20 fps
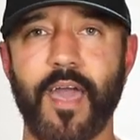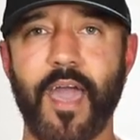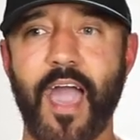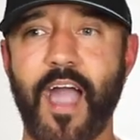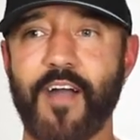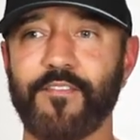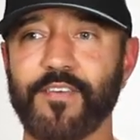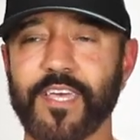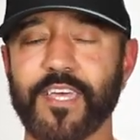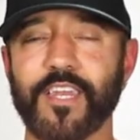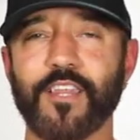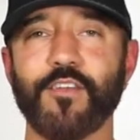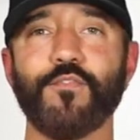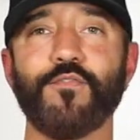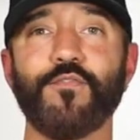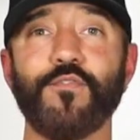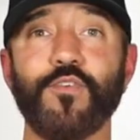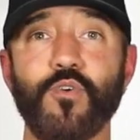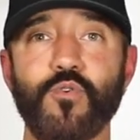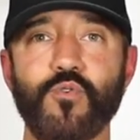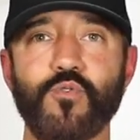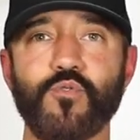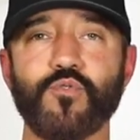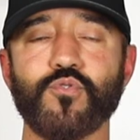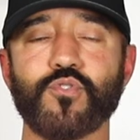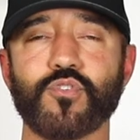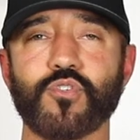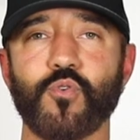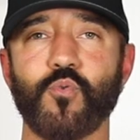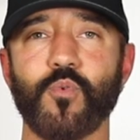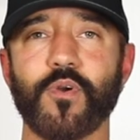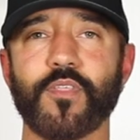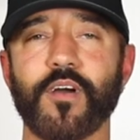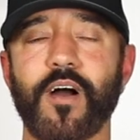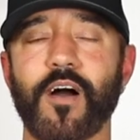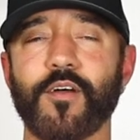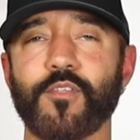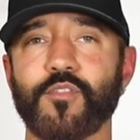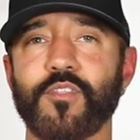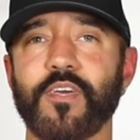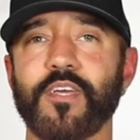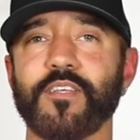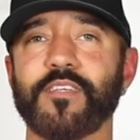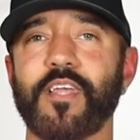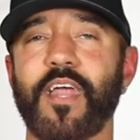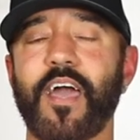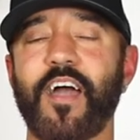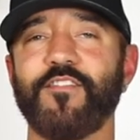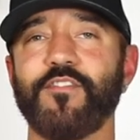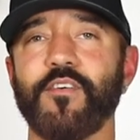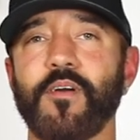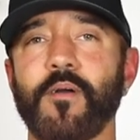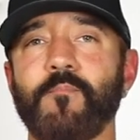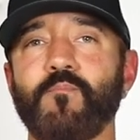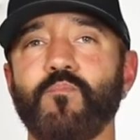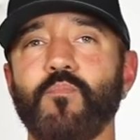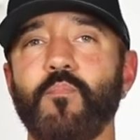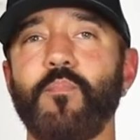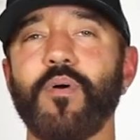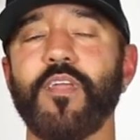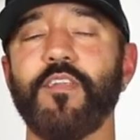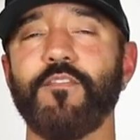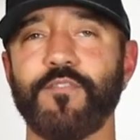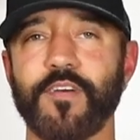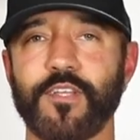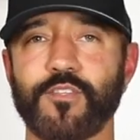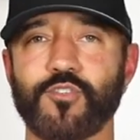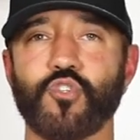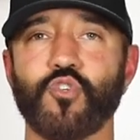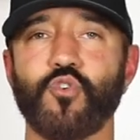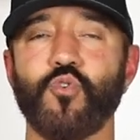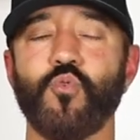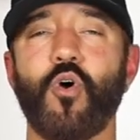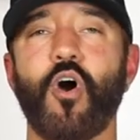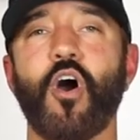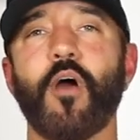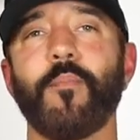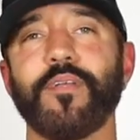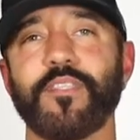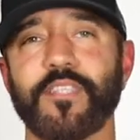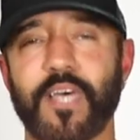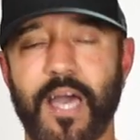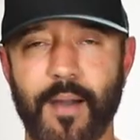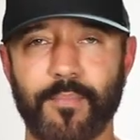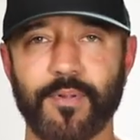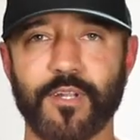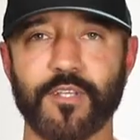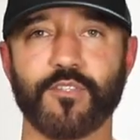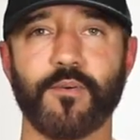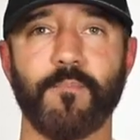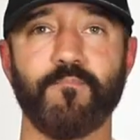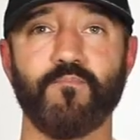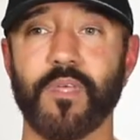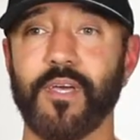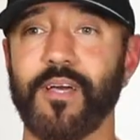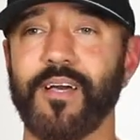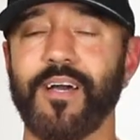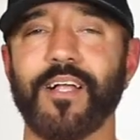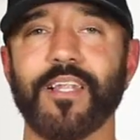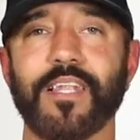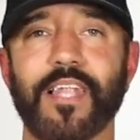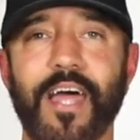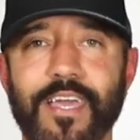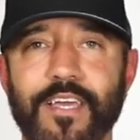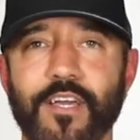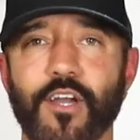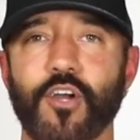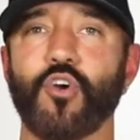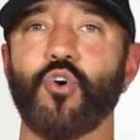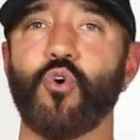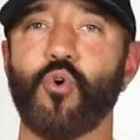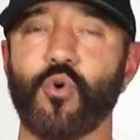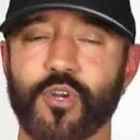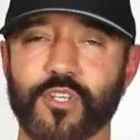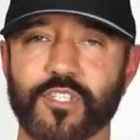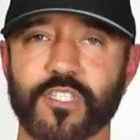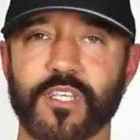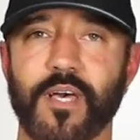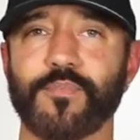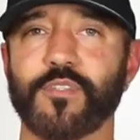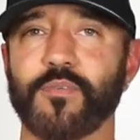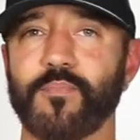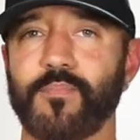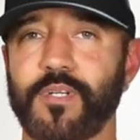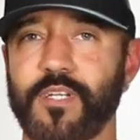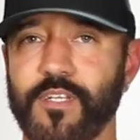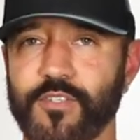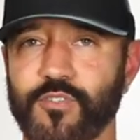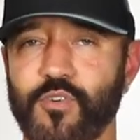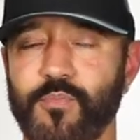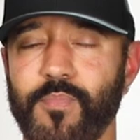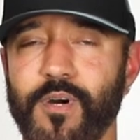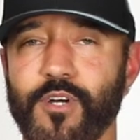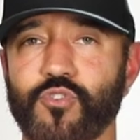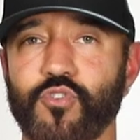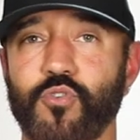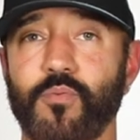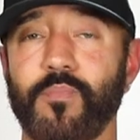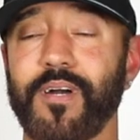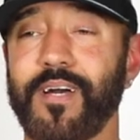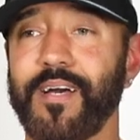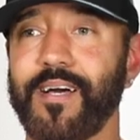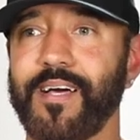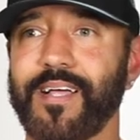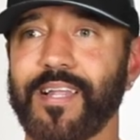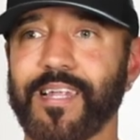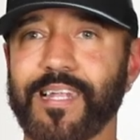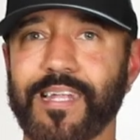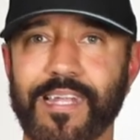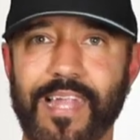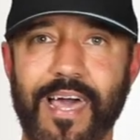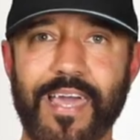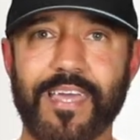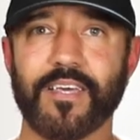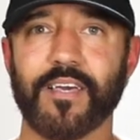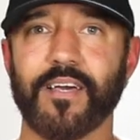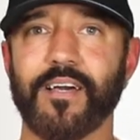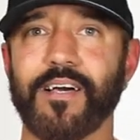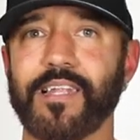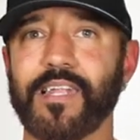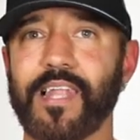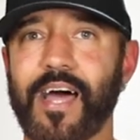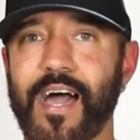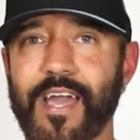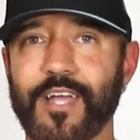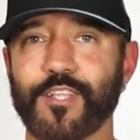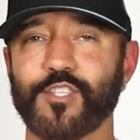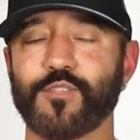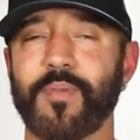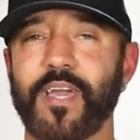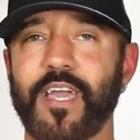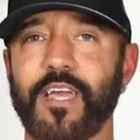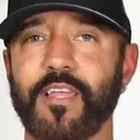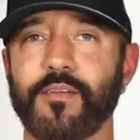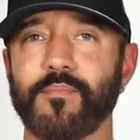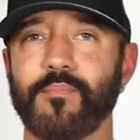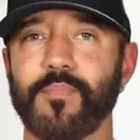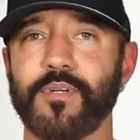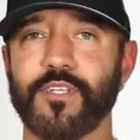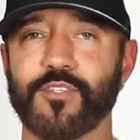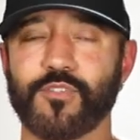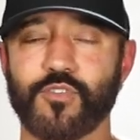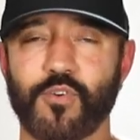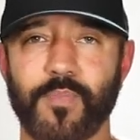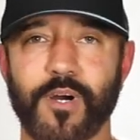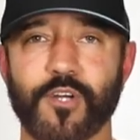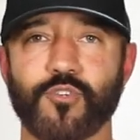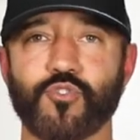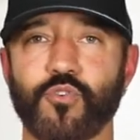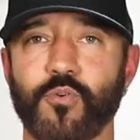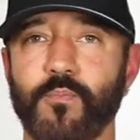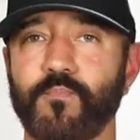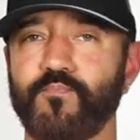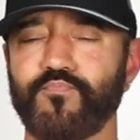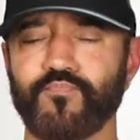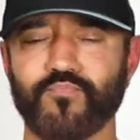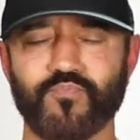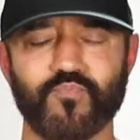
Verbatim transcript: having it infused with other things that have benefits to our metabolism, like cordyceps medicinal mushroom, like lion's mane medicinal mushroom.